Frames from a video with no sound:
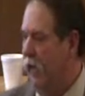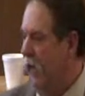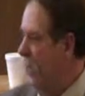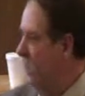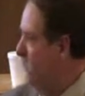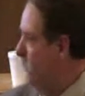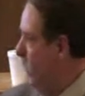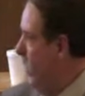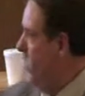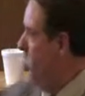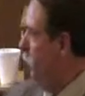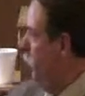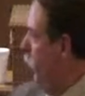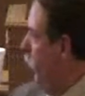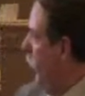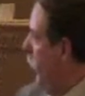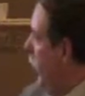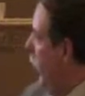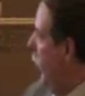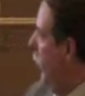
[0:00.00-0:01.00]
If we
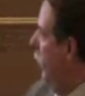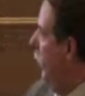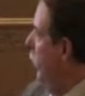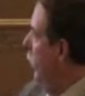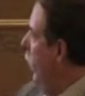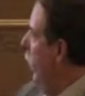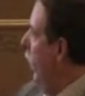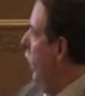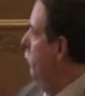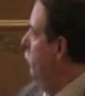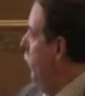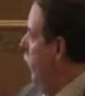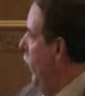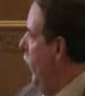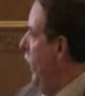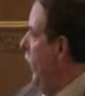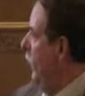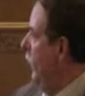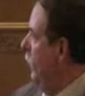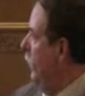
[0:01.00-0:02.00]
put a
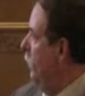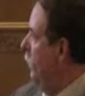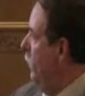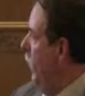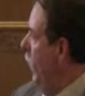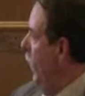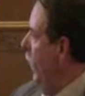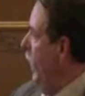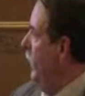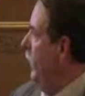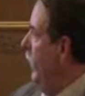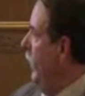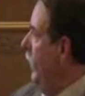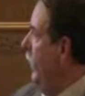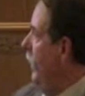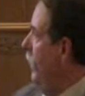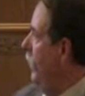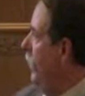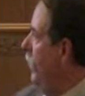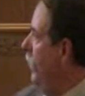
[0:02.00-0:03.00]
man and a man
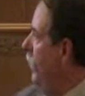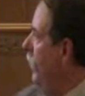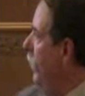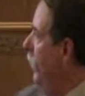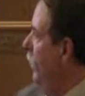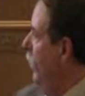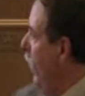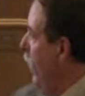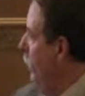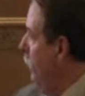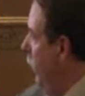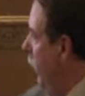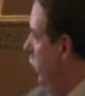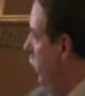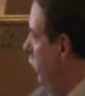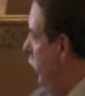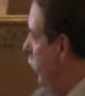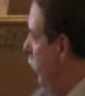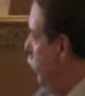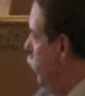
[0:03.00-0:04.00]
here, they
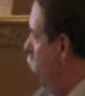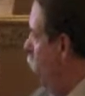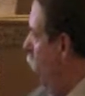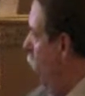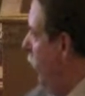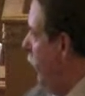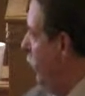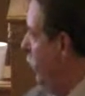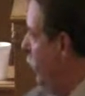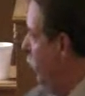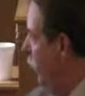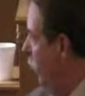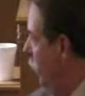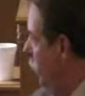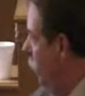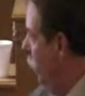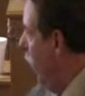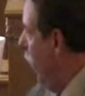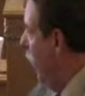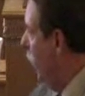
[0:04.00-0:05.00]
may be joined
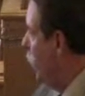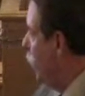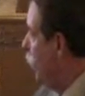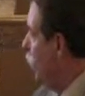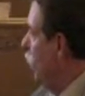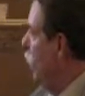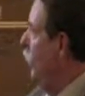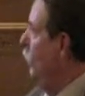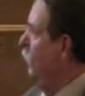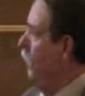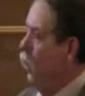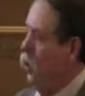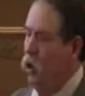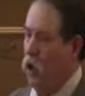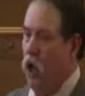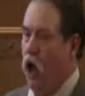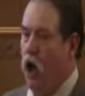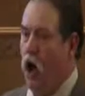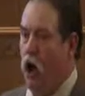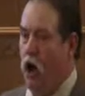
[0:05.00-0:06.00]
by
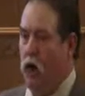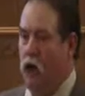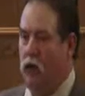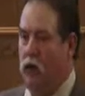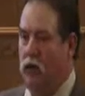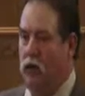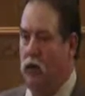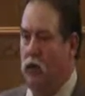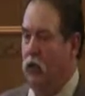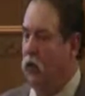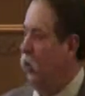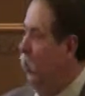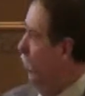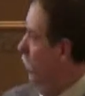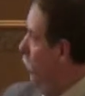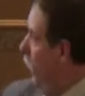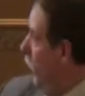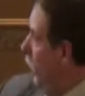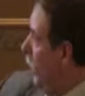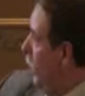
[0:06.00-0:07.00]
civil law,
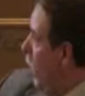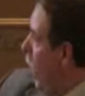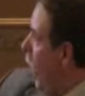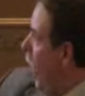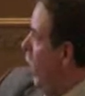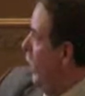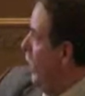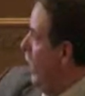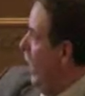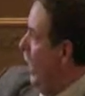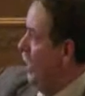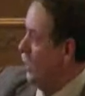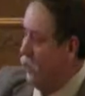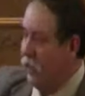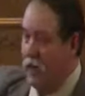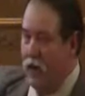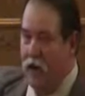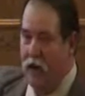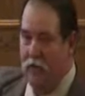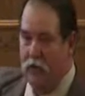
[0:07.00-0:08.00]
but God
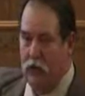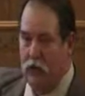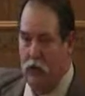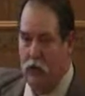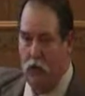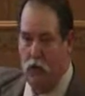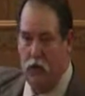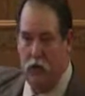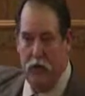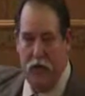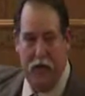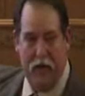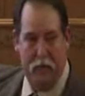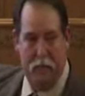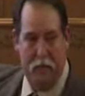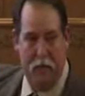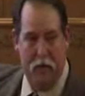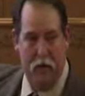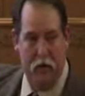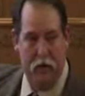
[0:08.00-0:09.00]
hasn't ever joined
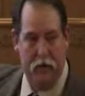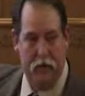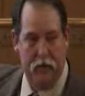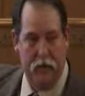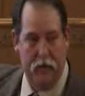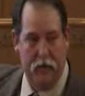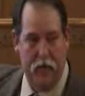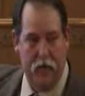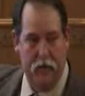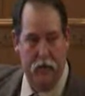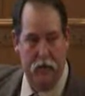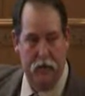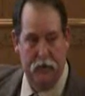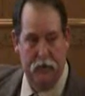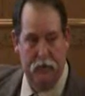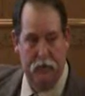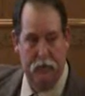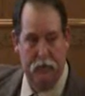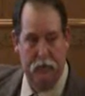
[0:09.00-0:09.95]
that marriage together.